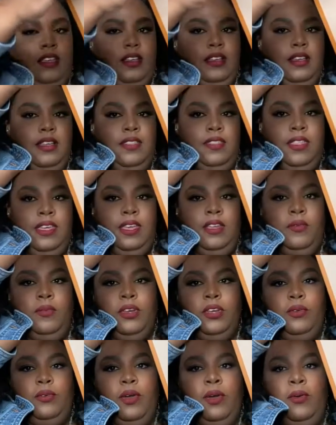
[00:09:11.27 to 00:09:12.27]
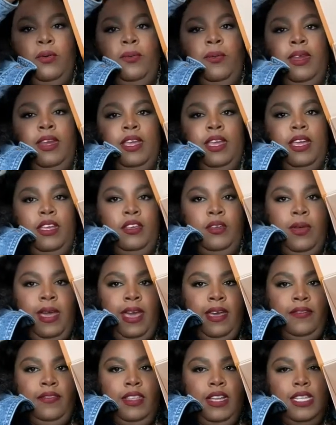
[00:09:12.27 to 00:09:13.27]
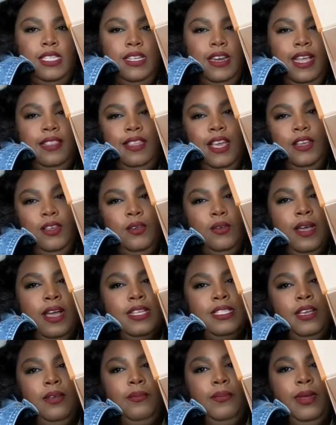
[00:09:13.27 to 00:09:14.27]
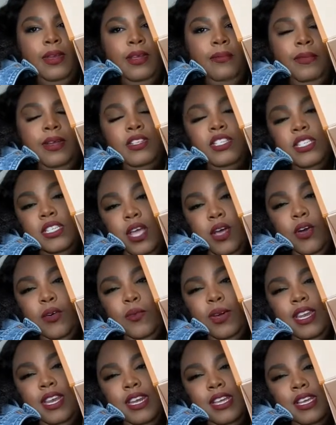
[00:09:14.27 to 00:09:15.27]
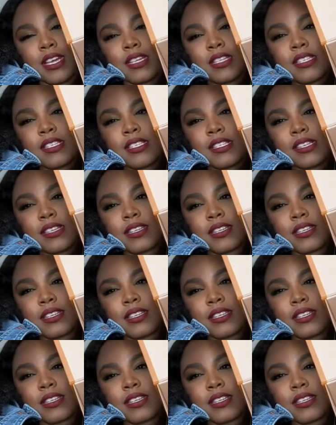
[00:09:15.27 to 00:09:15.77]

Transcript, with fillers: And then when you open it, you have this. And I think you guys can pretty much tell what it is.